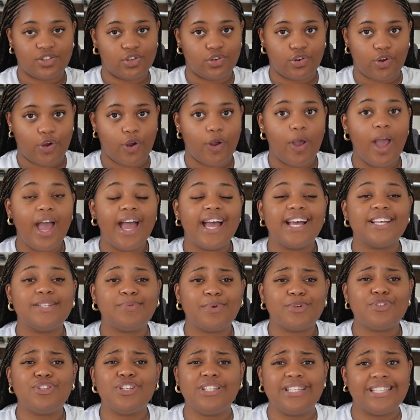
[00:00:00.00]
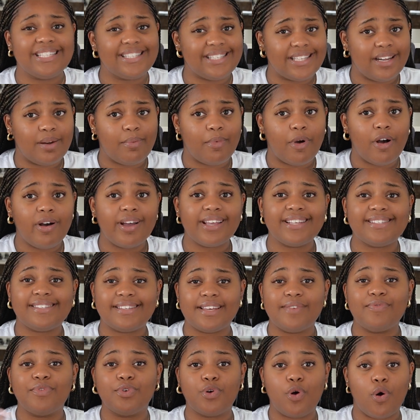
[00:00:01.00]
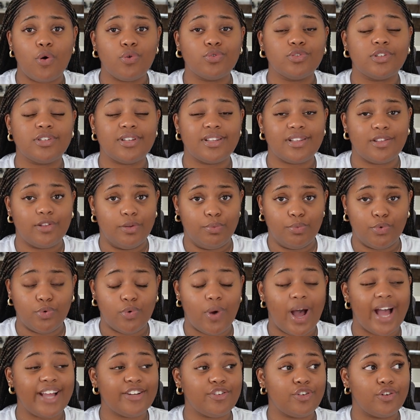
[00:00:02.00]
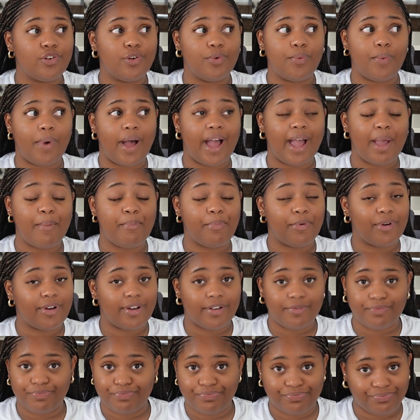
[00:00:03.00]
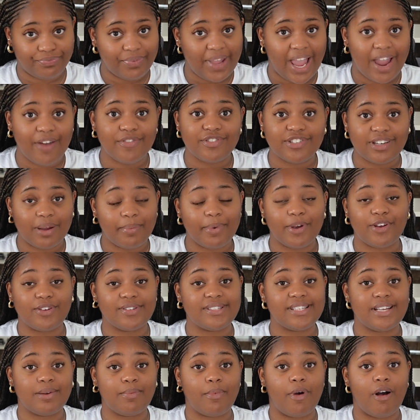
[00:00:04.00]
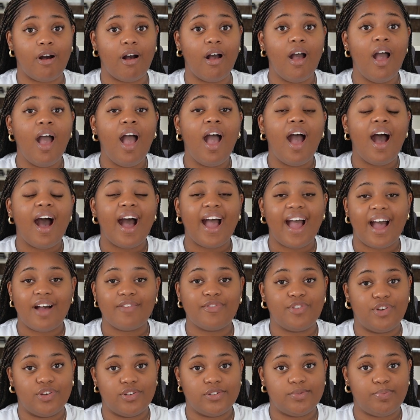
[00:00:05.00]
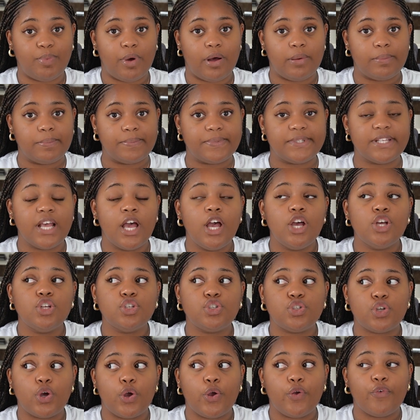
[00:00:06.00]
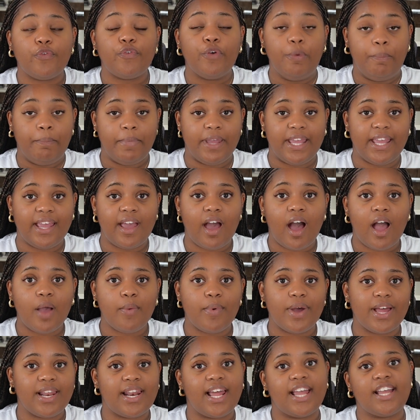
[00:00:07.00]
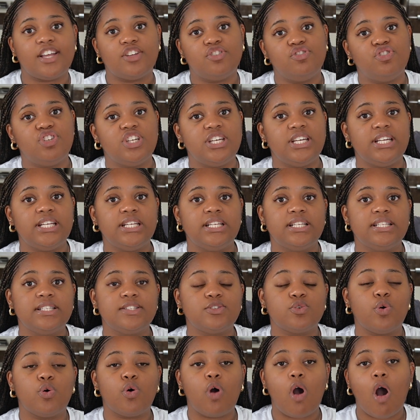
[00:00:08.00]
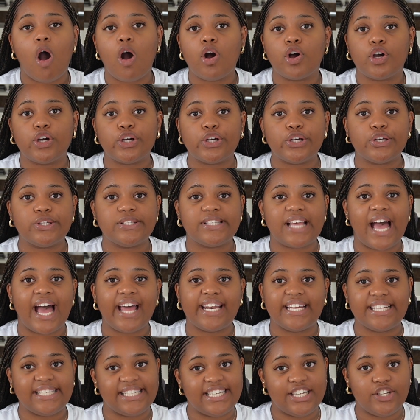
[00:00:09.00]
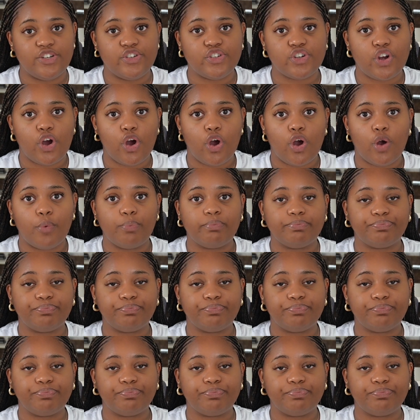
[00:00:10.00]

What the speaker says: a no. Especially in the cinema, it's even colder than the mall. I don't know why, but every time I go cinema, I have goosebumps. So for me, I wear like jeans or cargos and a t-shirt,